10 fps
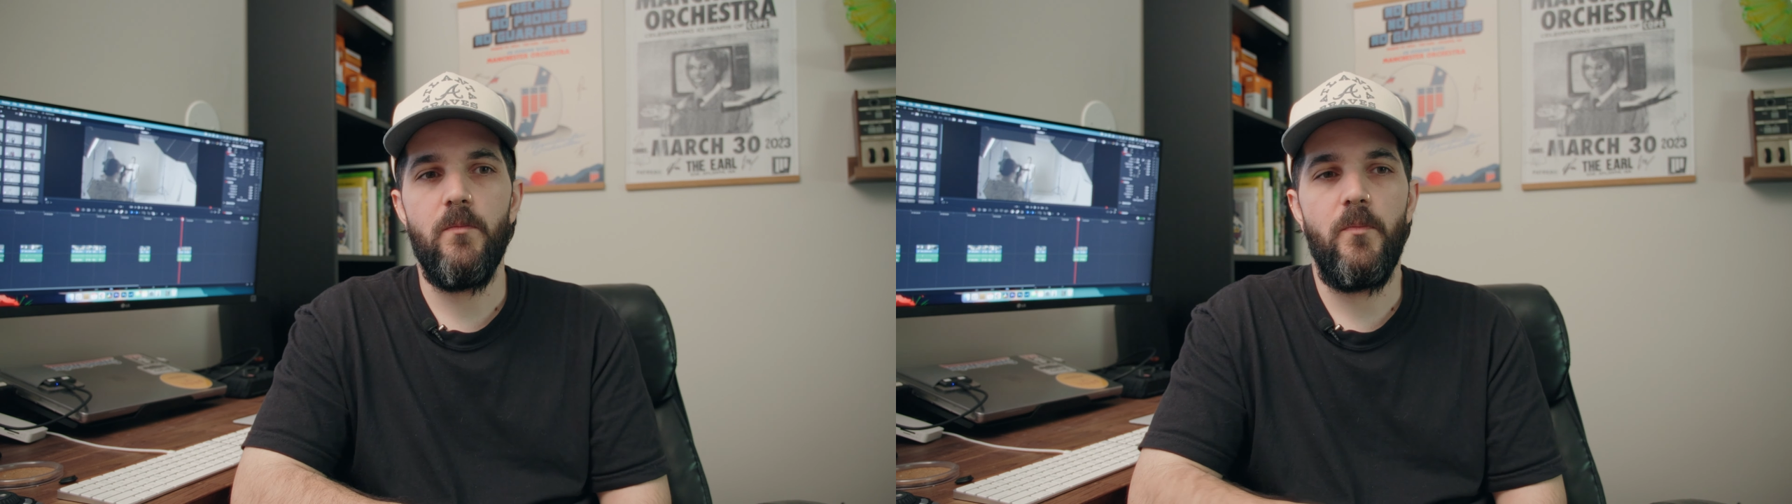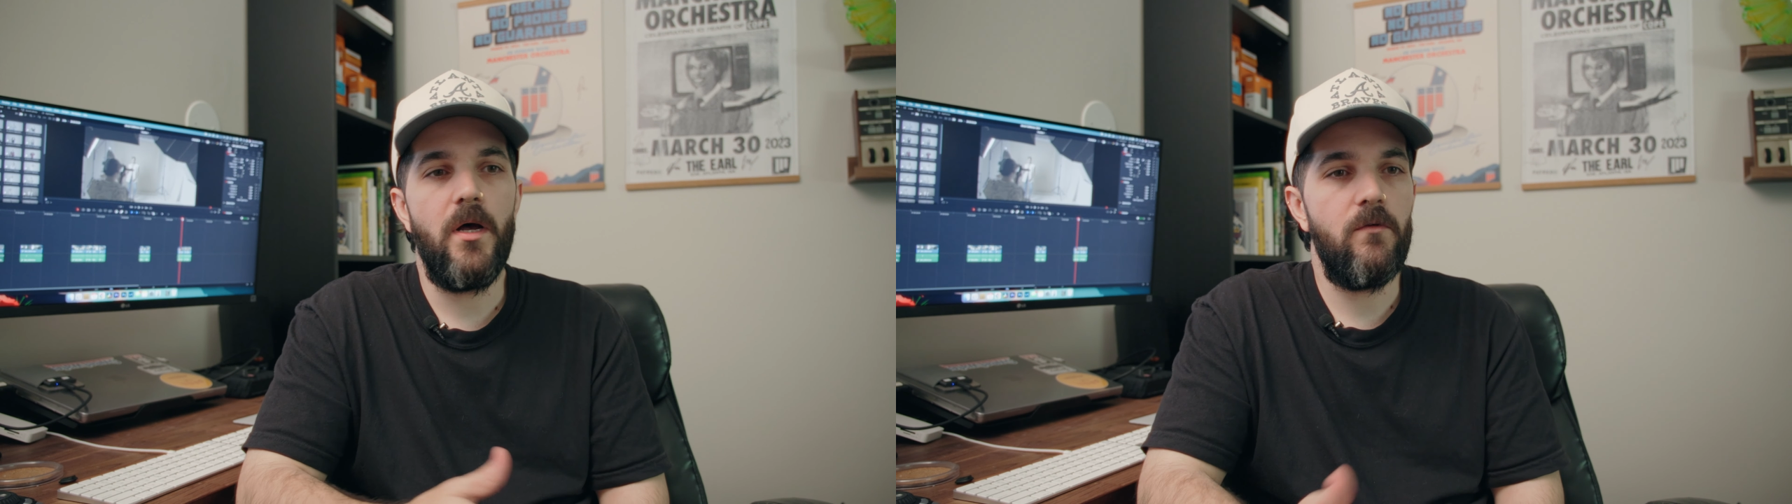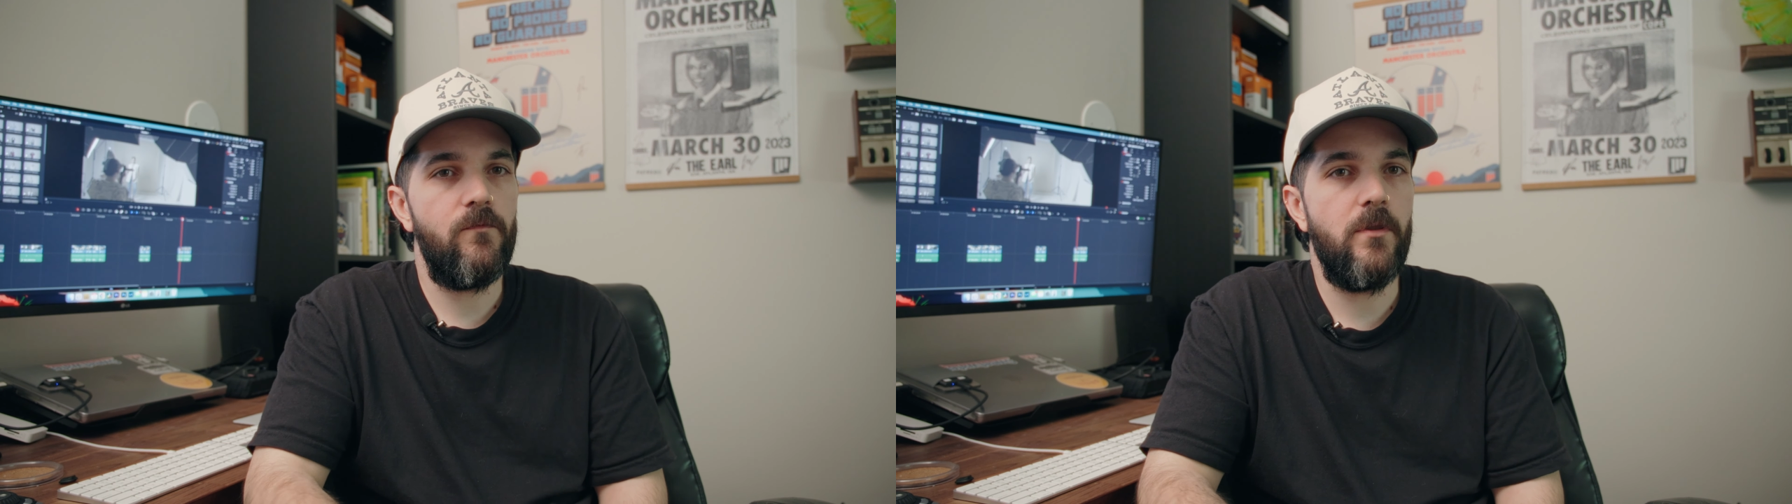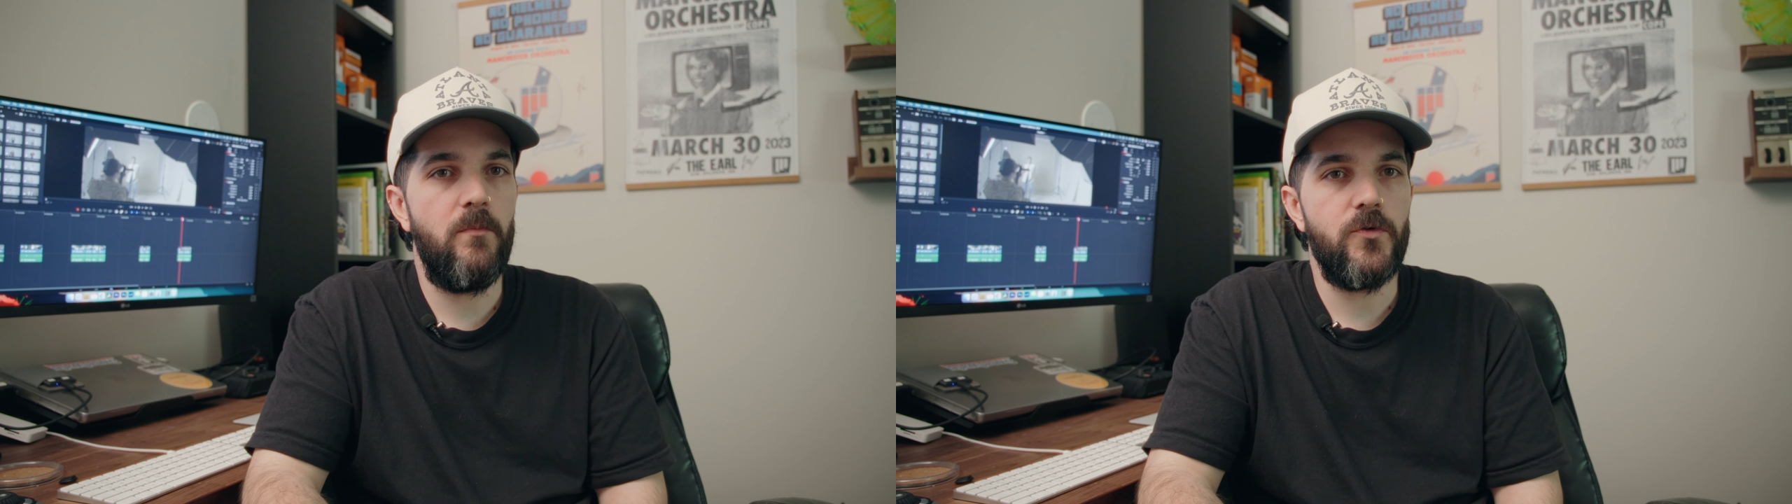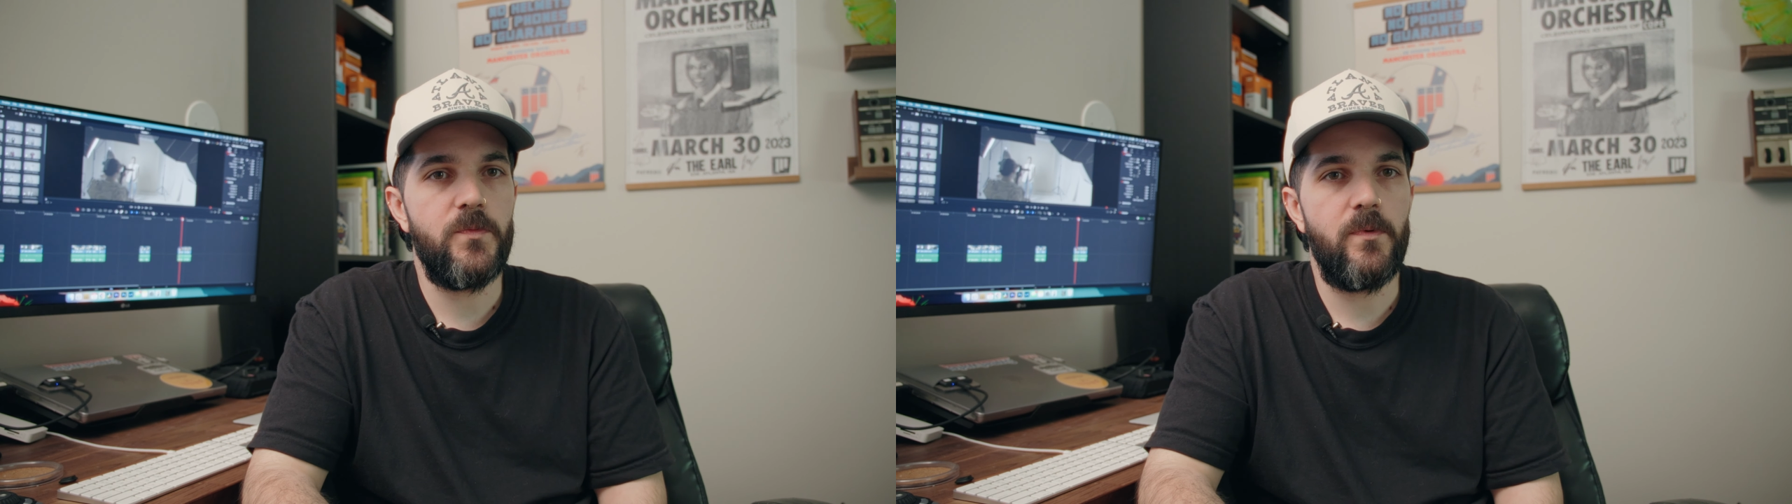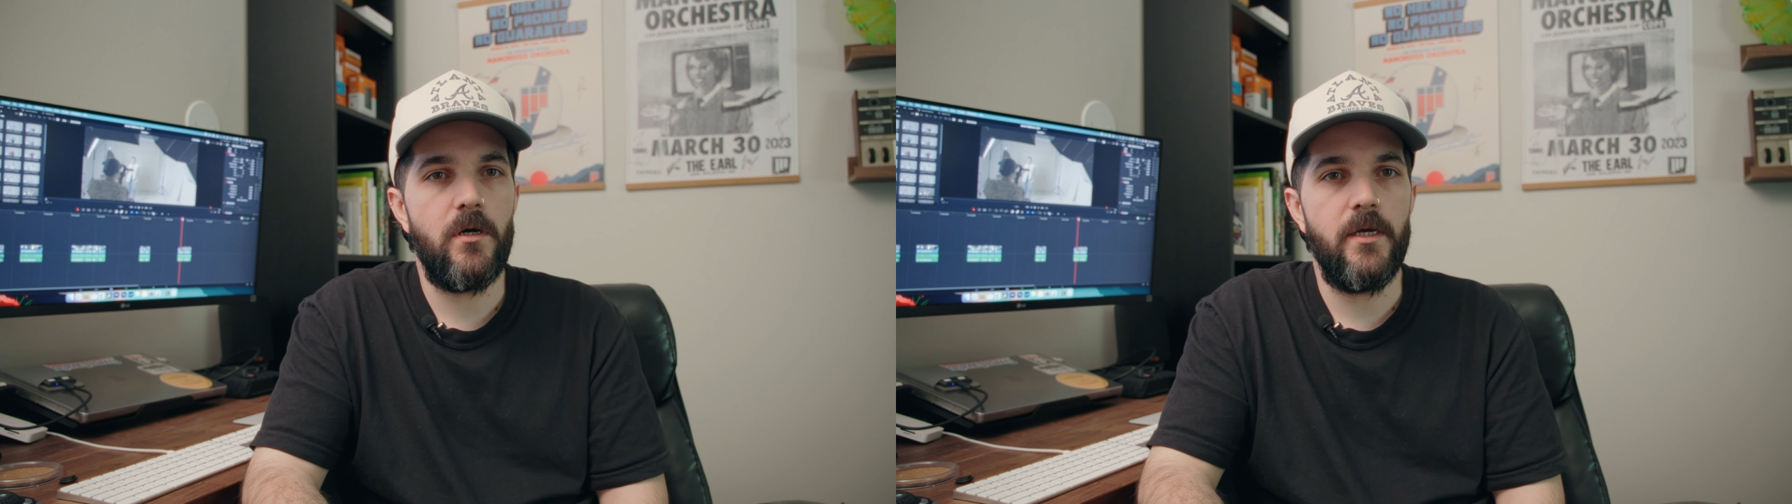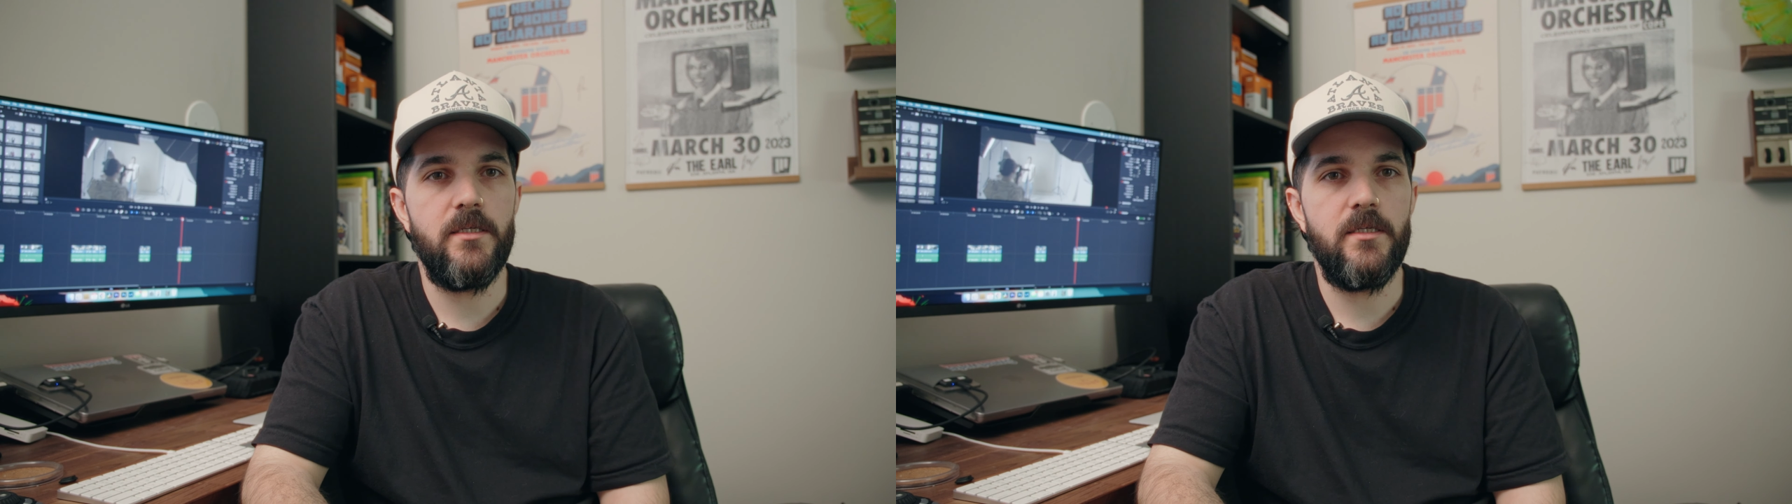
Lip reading: but for the most part,